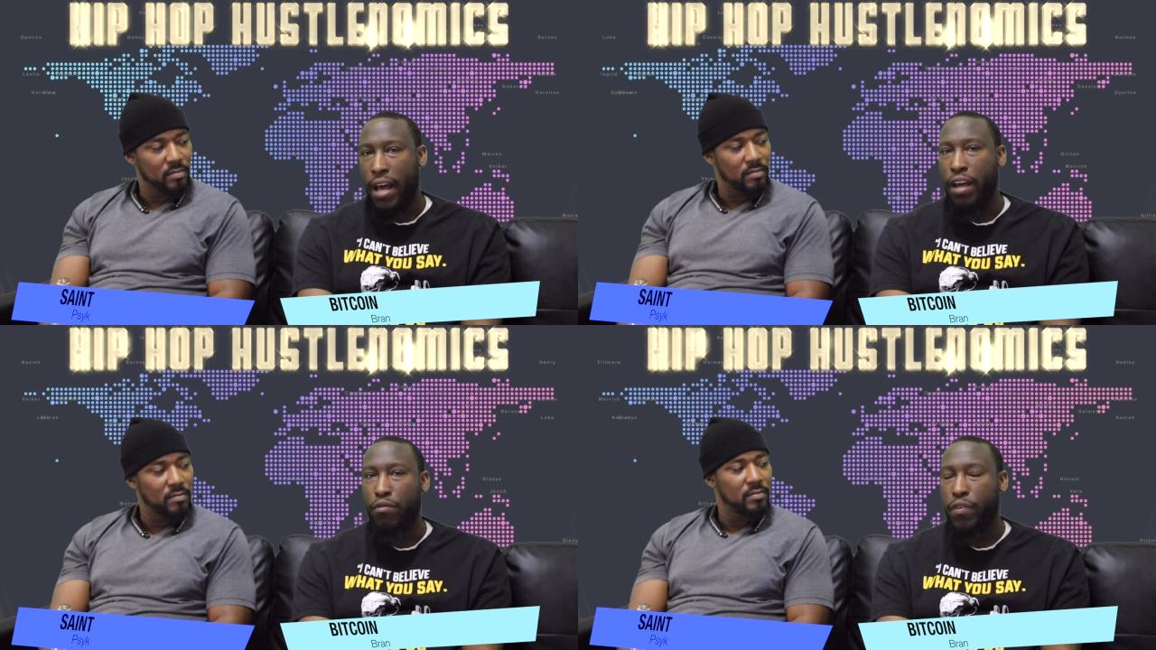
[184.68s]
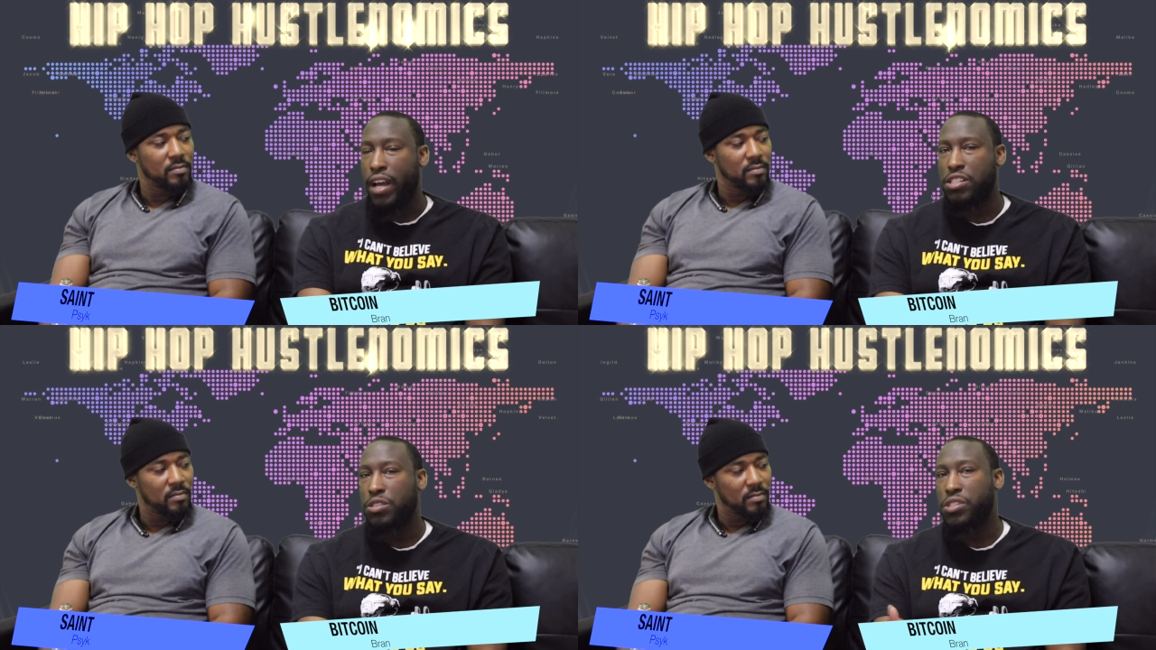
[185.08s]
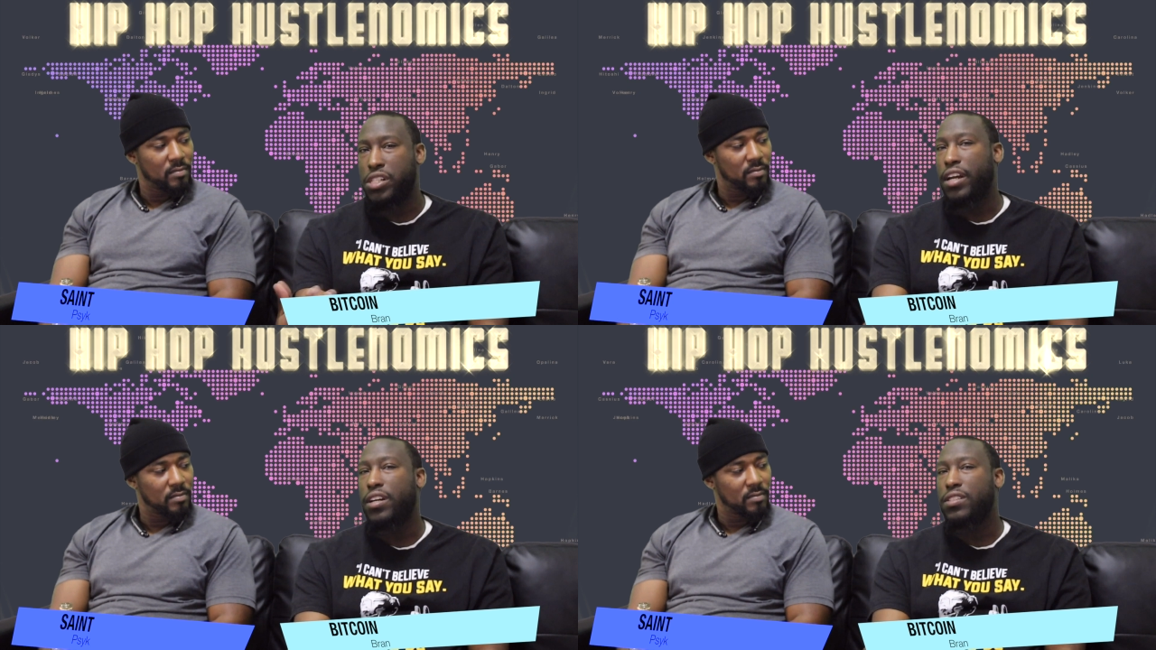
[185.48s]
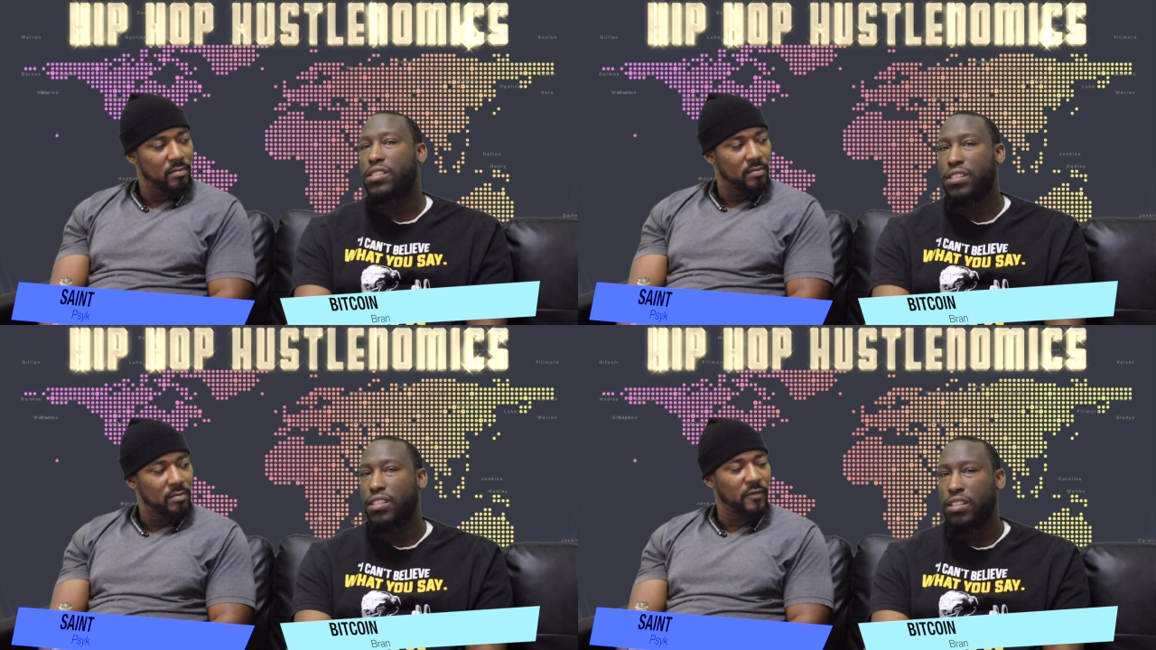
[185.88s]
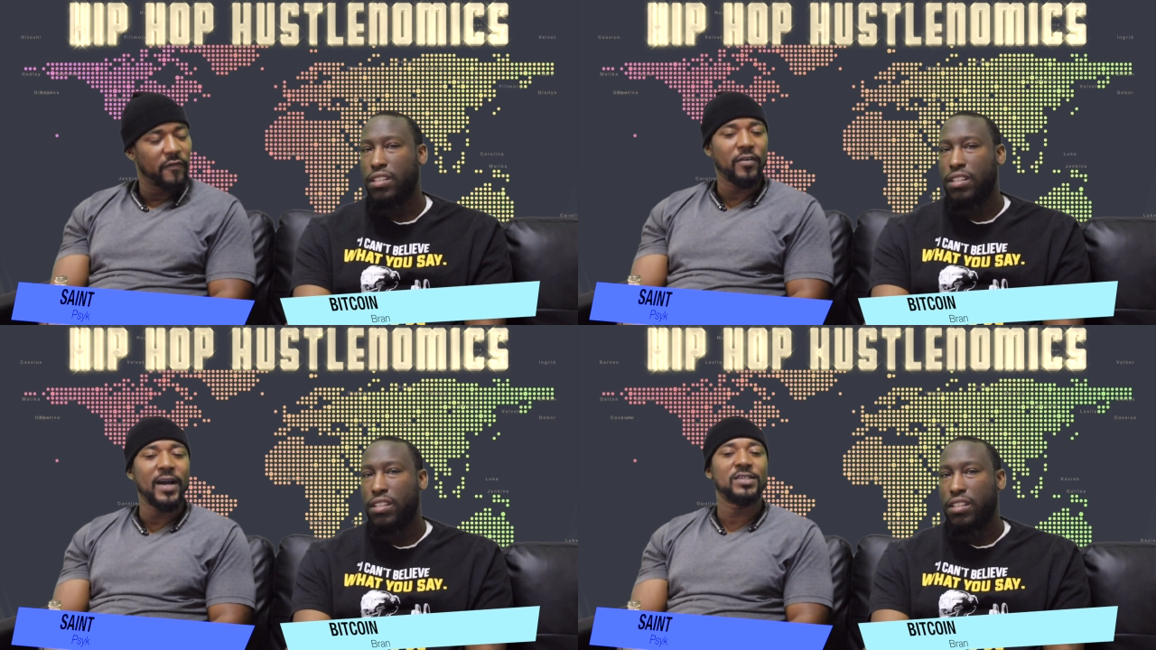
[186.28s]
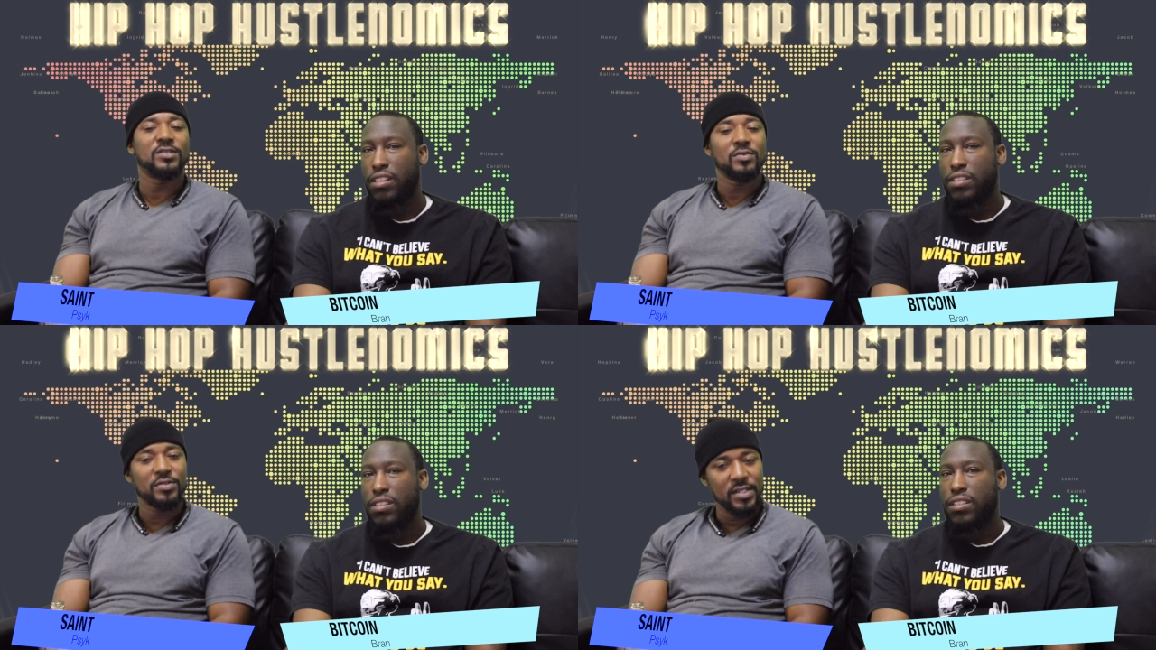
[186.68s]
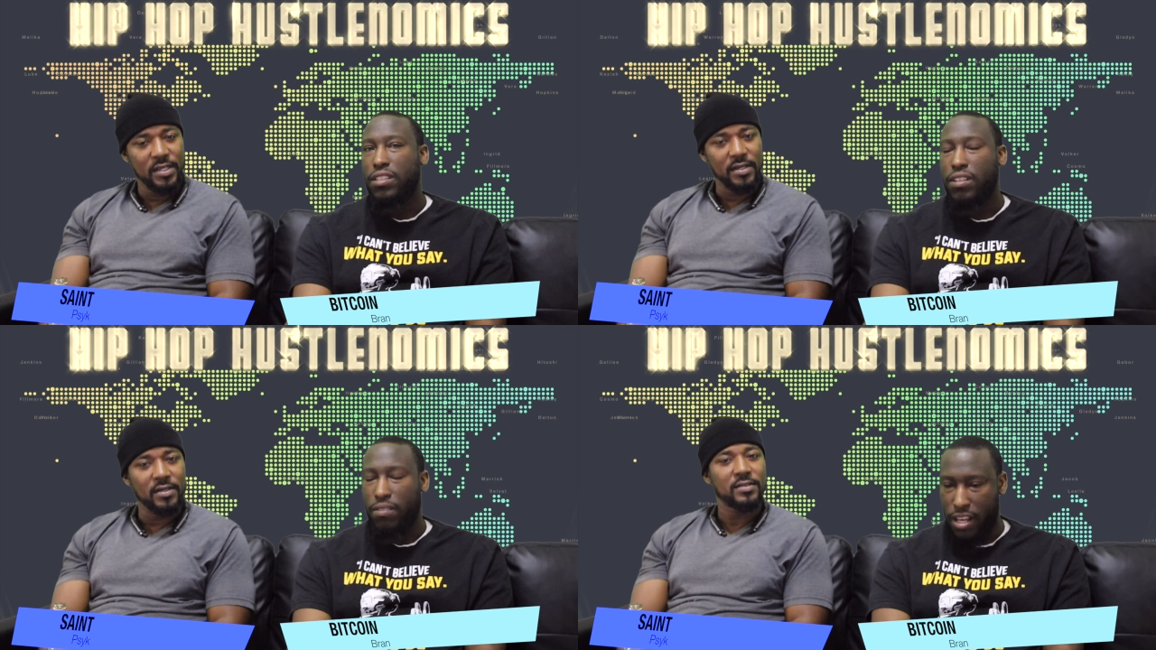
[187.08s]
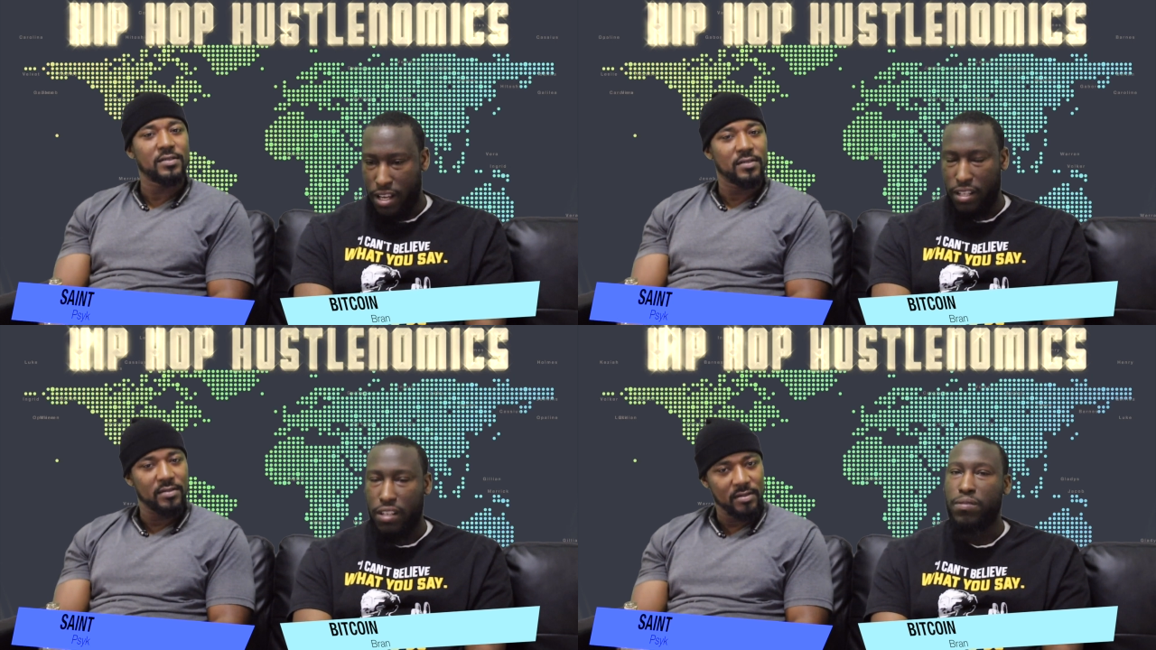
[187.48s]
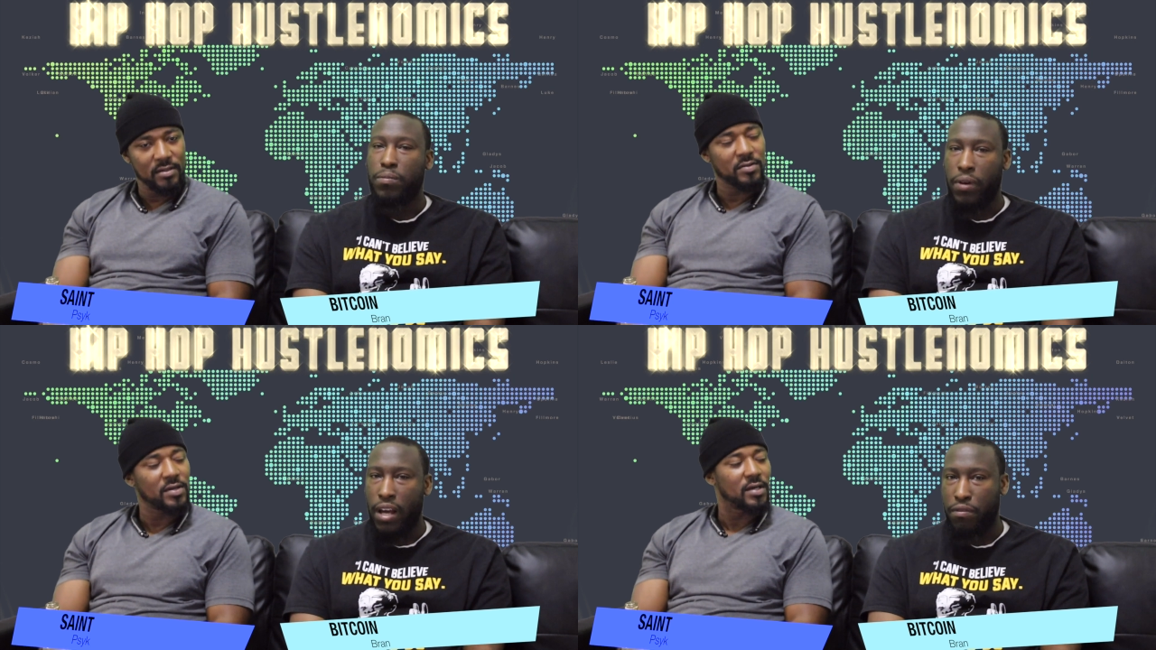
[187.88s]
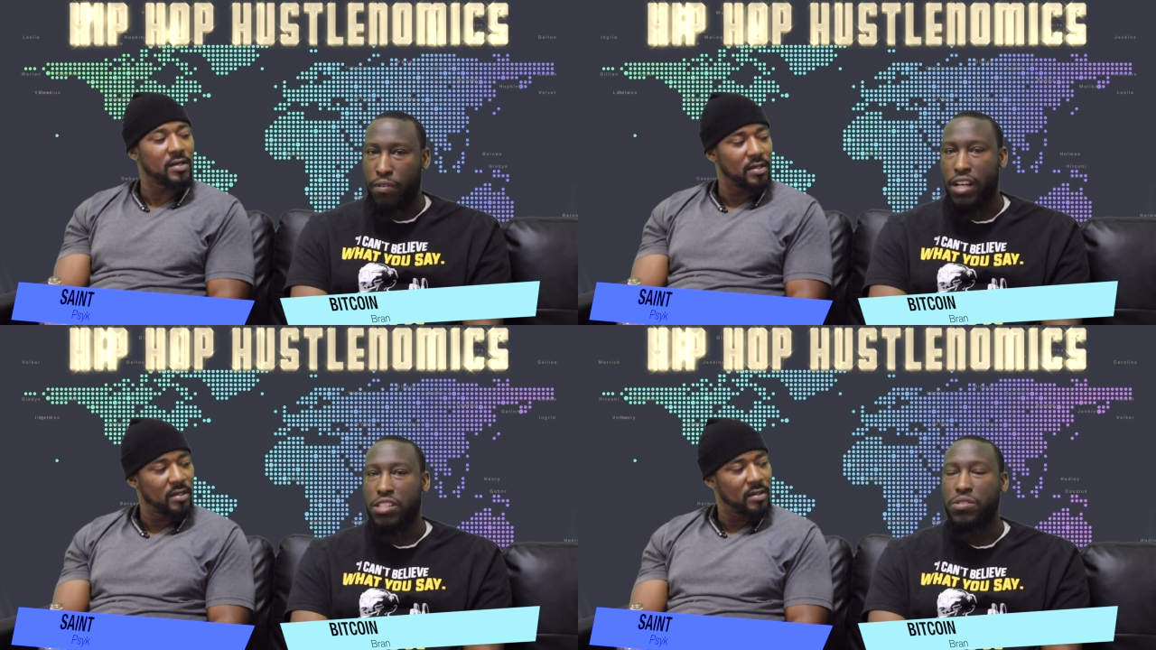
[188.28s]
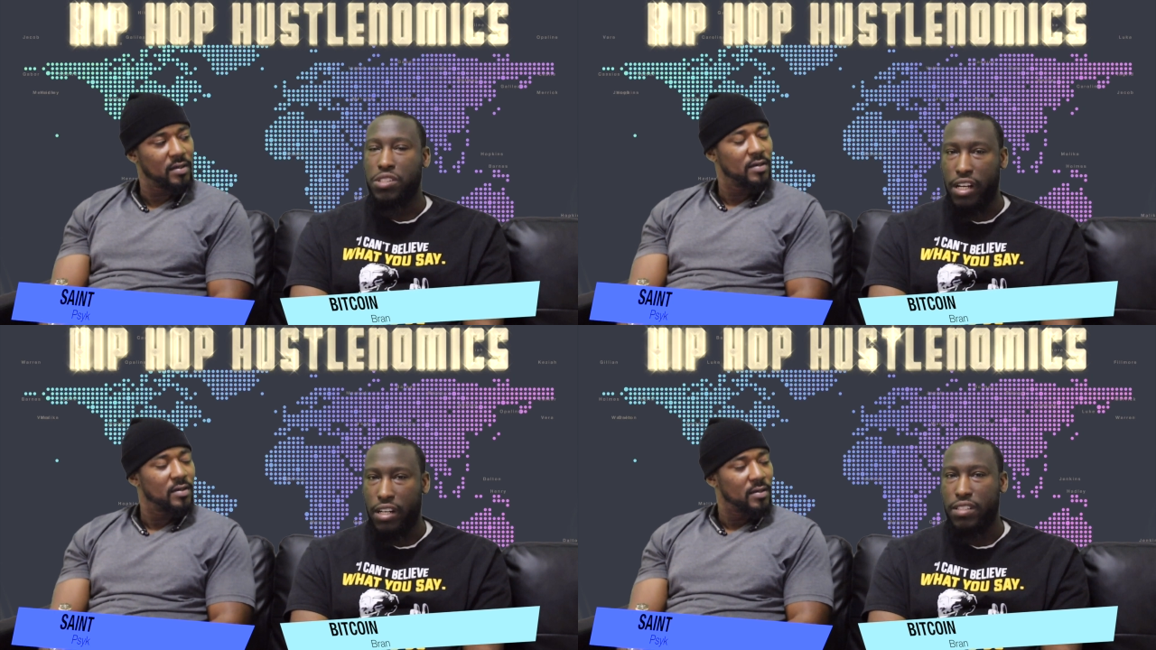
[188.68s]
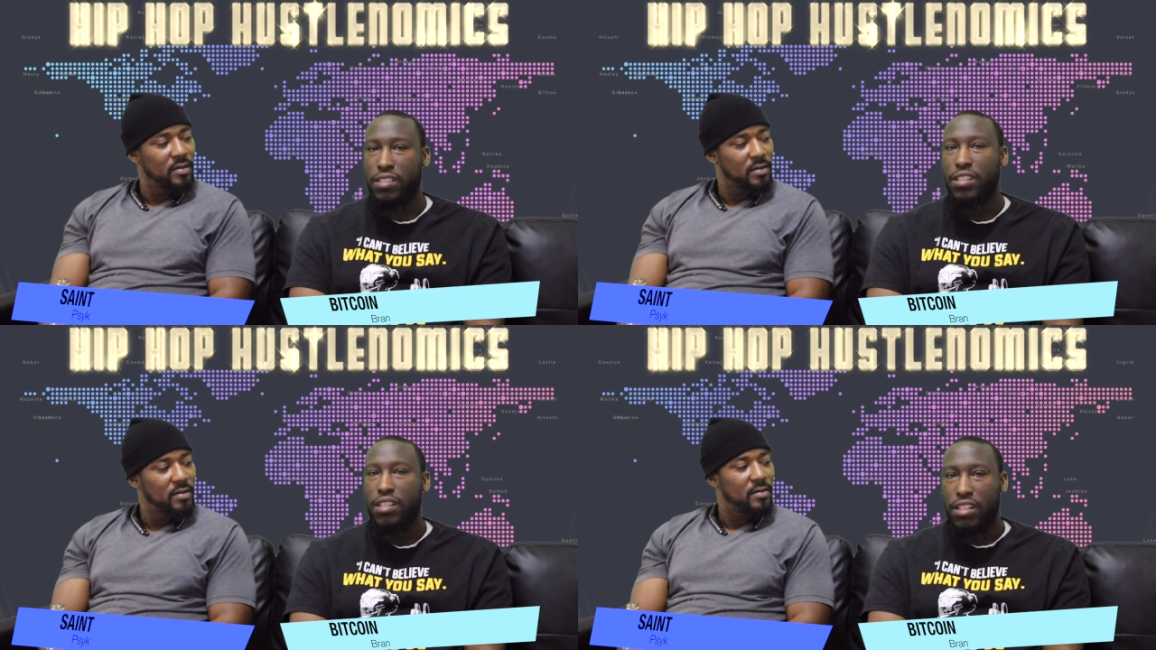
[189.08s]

Speaker 1: buying fractional shares. Fractional shares. Yeah, buying okay. fractional shares.